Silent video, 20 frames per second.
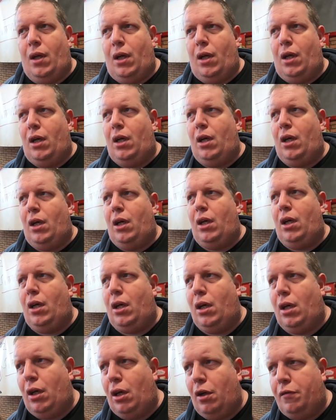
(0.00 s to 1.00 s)

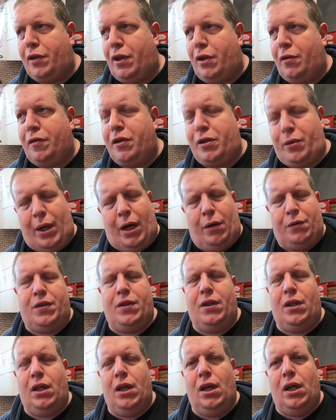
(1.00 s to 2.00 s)
uh, of the, of the crowd.
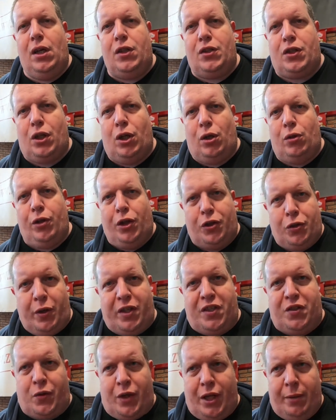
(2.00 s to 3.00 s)
So not too
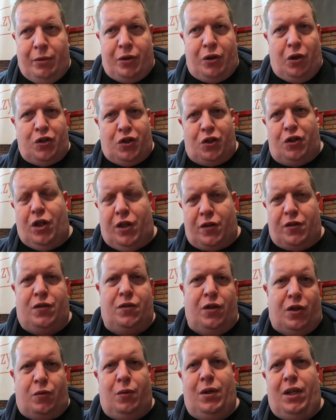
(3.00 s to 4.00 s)
extreme, but also not
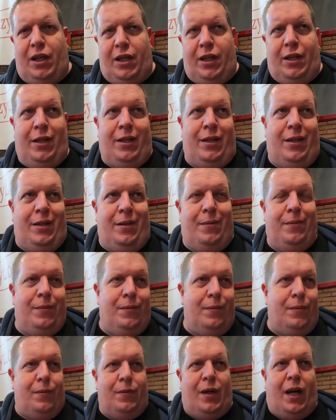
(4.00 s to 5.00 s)
not really
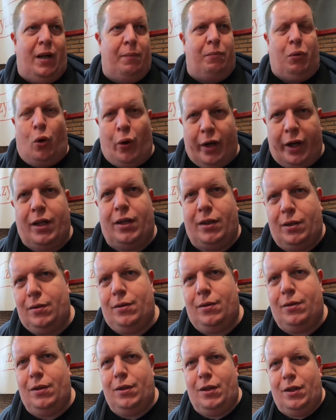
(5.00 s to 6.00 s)
uh, boring.
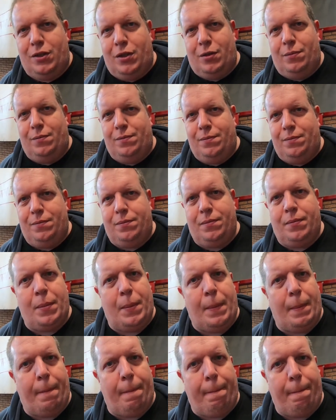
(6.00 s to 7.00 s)
Where do you hope
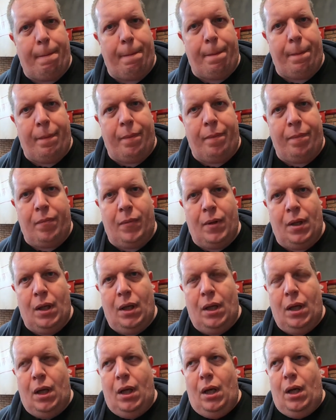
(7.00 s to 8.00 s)
to go from here
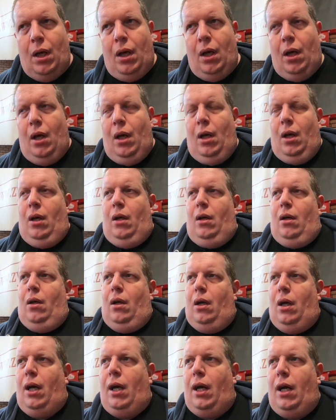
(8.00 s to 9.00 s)

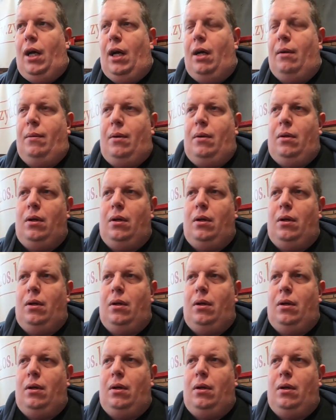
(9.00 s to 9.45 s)
Uh,